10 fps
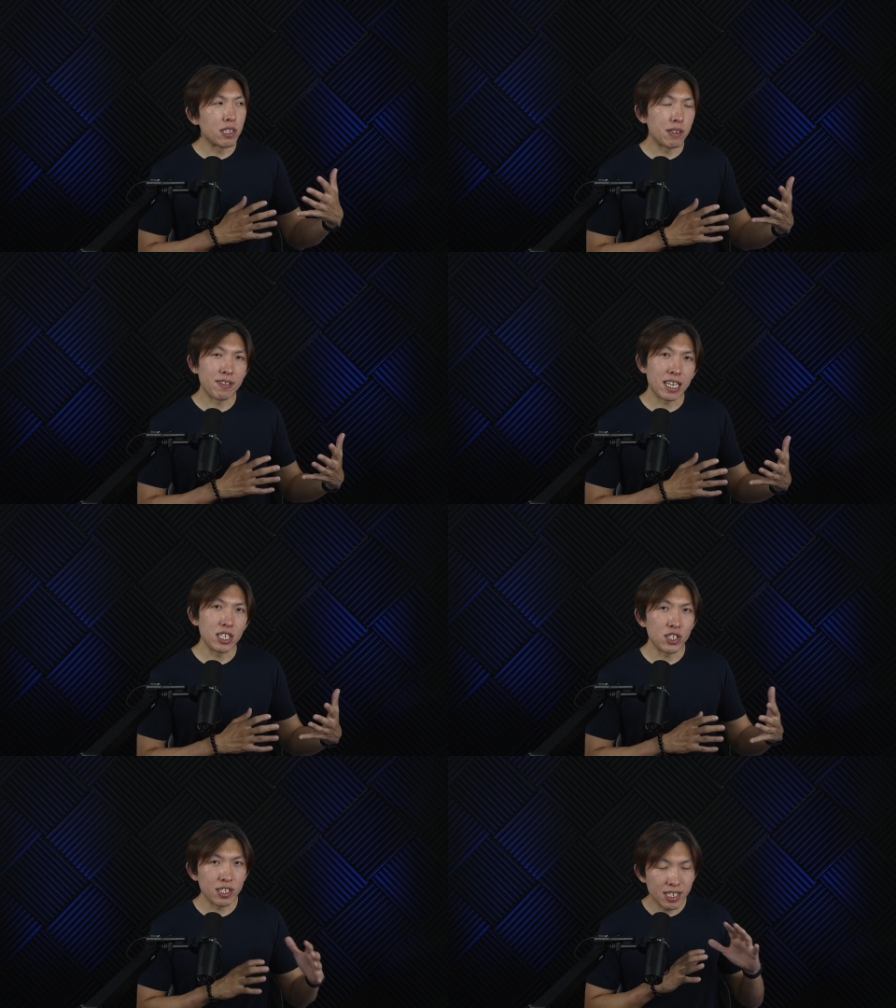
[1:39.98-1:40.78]

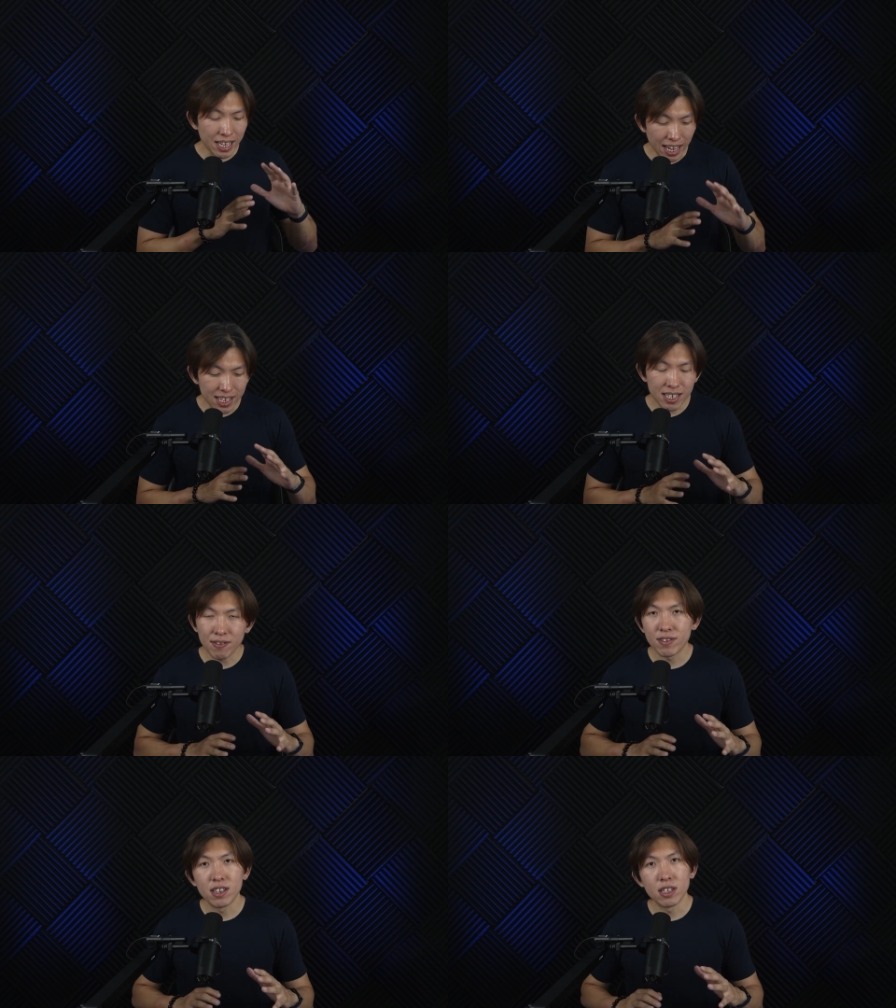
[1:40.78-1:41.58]
certifications can
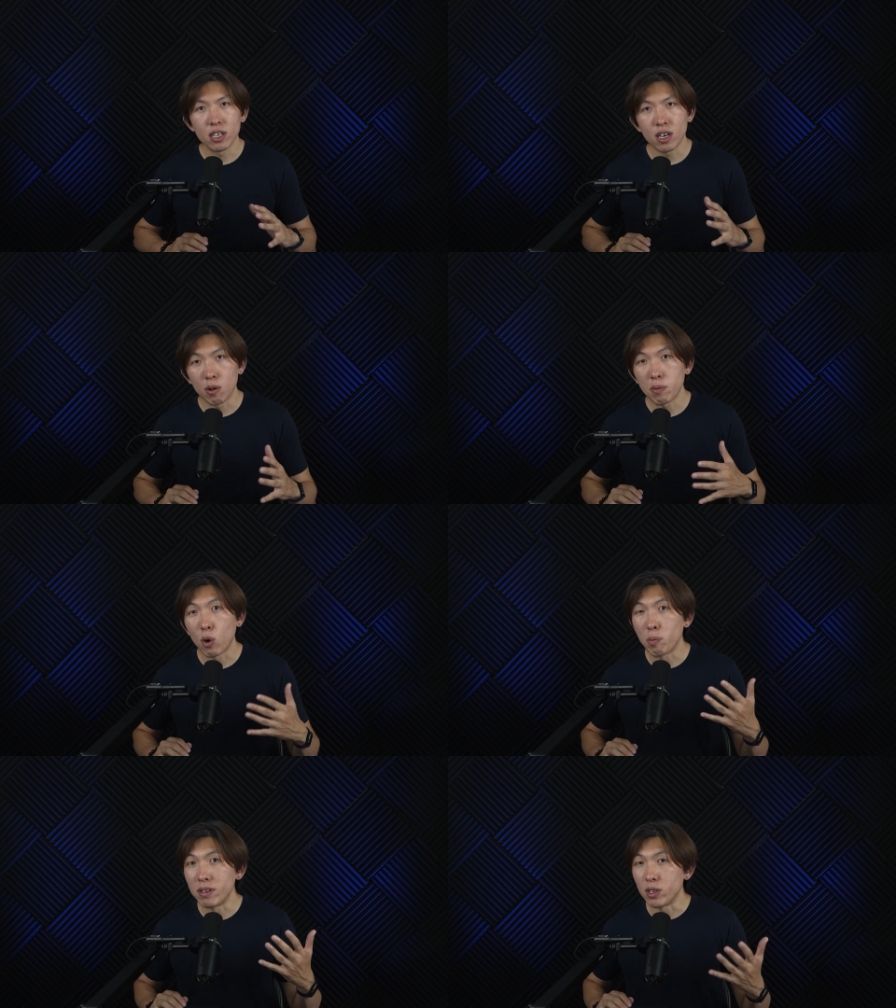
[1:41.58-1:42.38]
definitely help
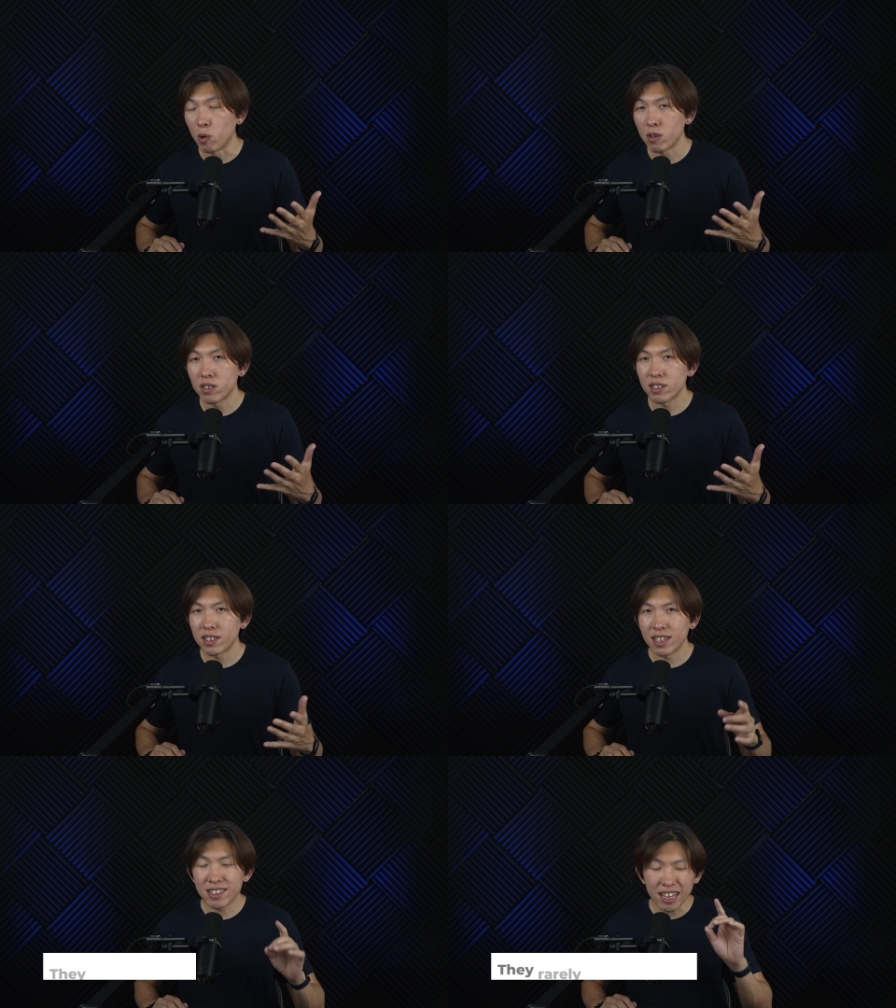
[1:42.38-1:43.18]
open
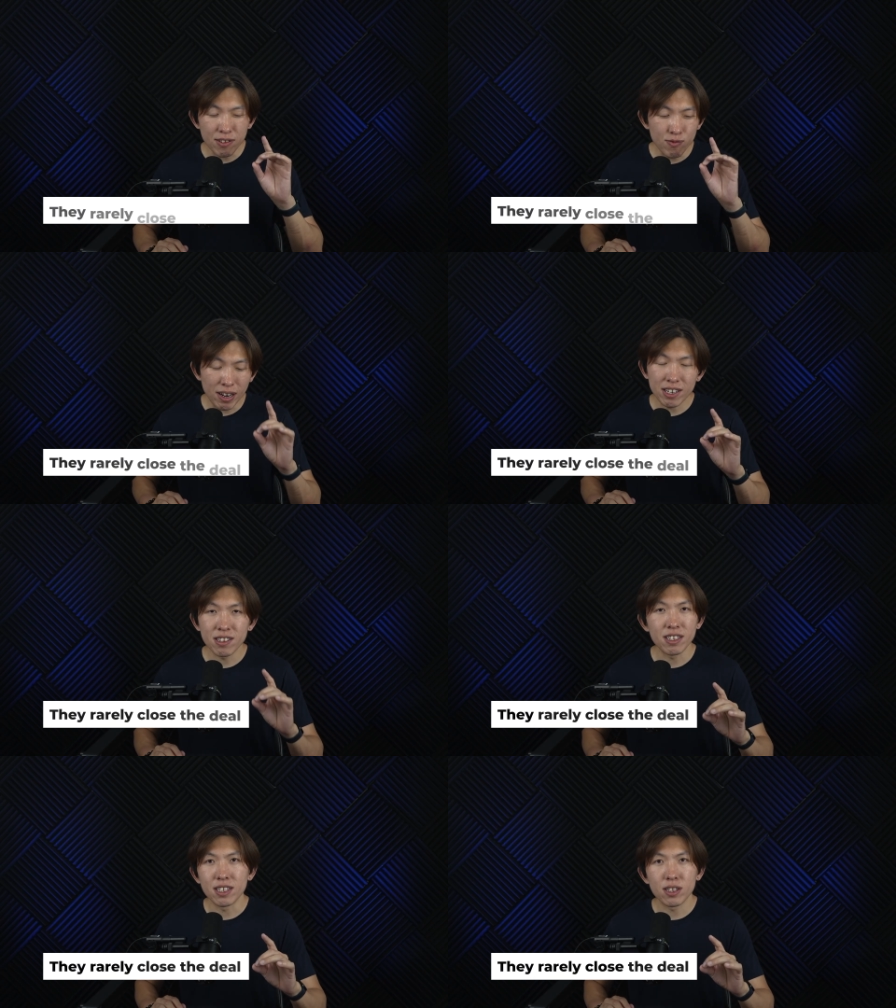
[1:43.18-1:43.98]
doors, they
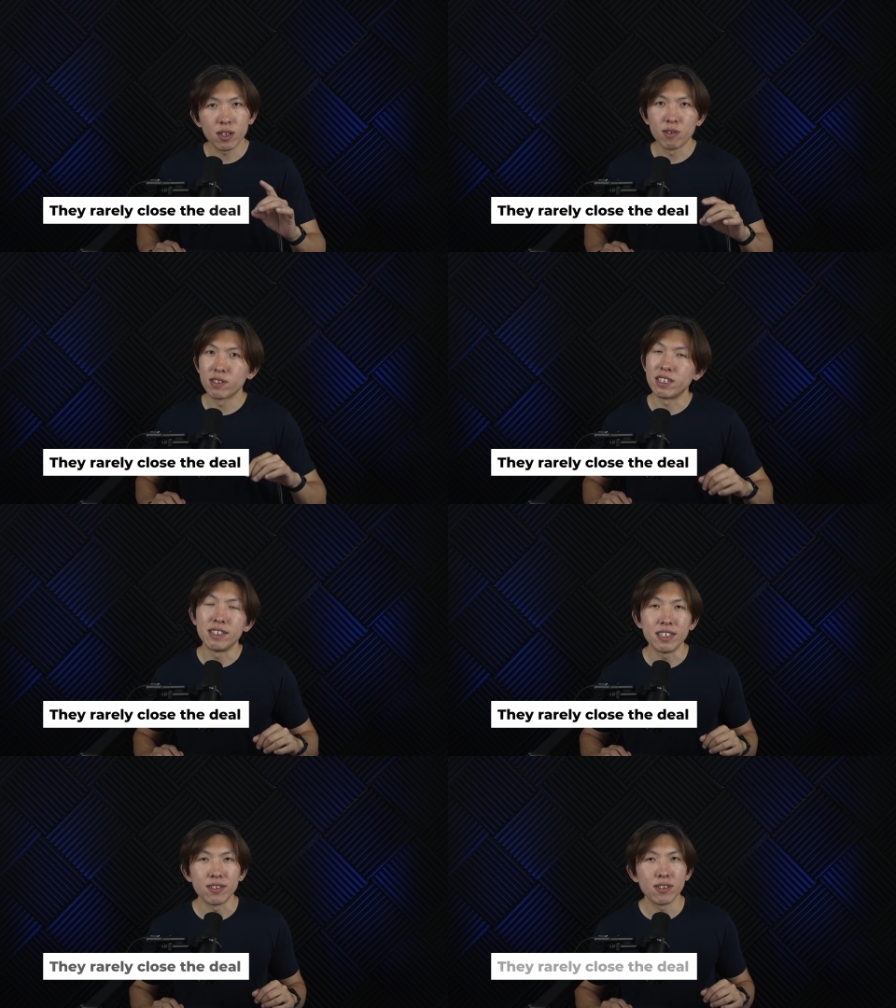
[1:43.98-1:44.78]
rarely close the
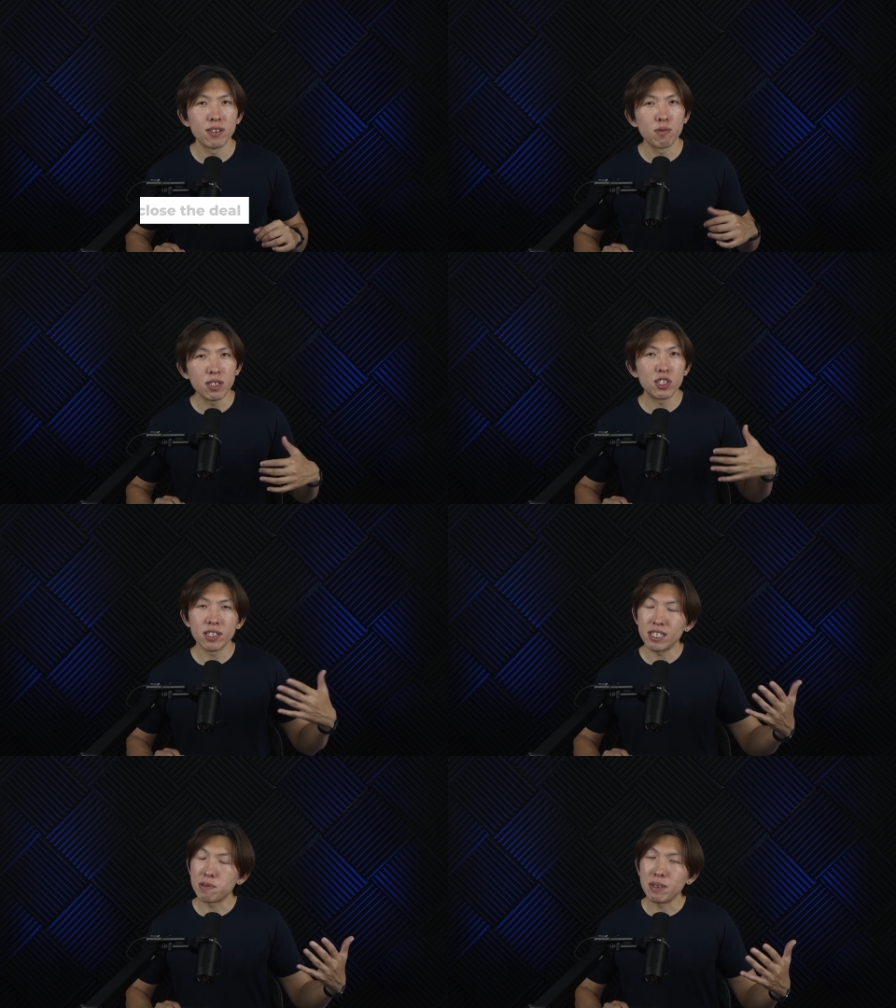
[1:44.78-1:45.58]
deal, which
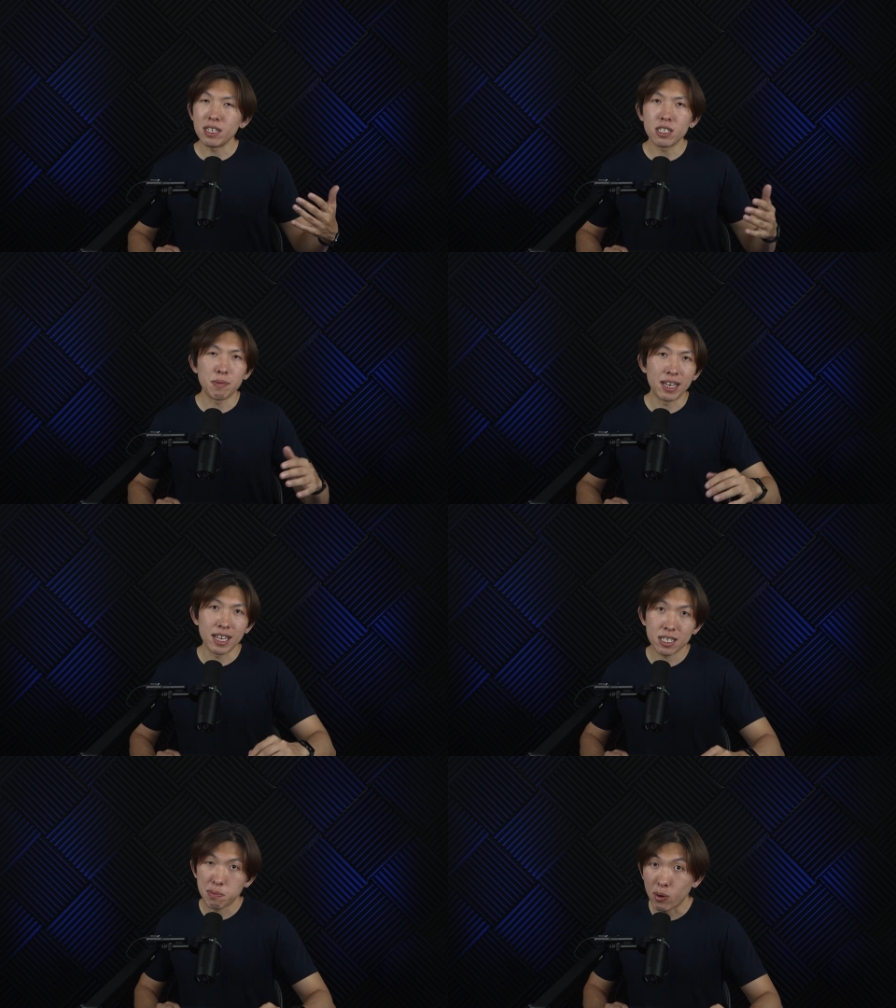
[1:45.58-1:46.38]
leads me to my
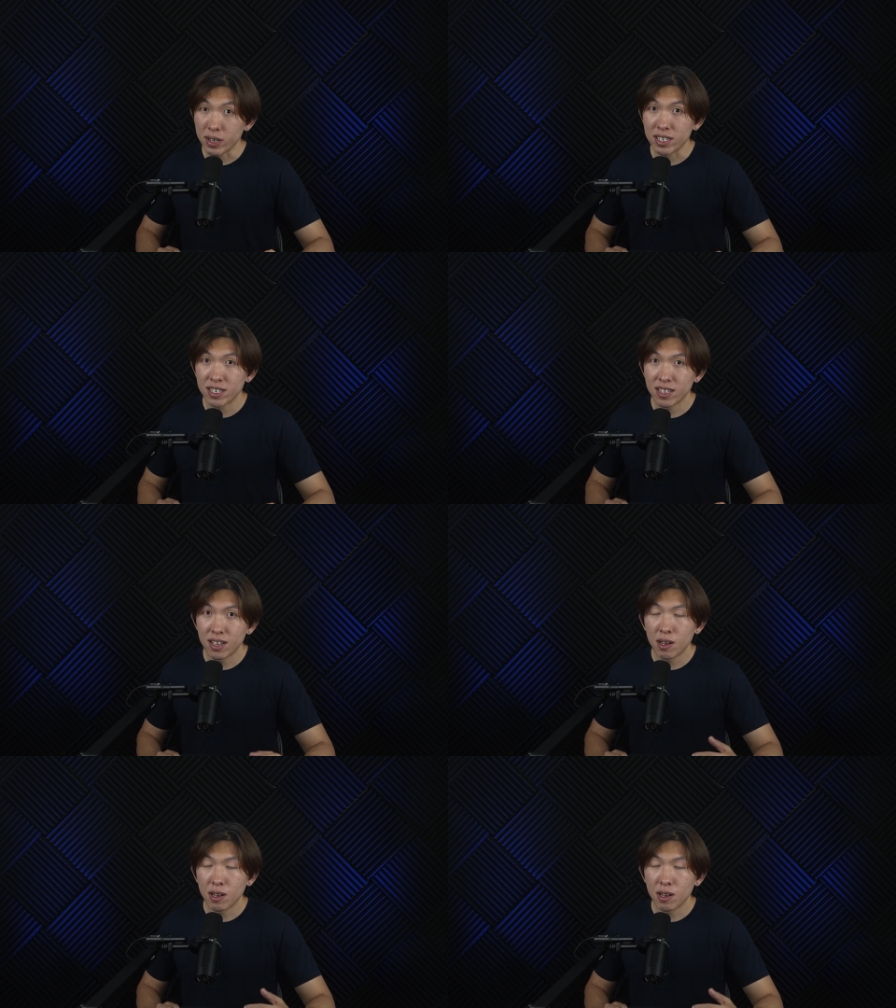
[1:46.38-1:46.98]
next point.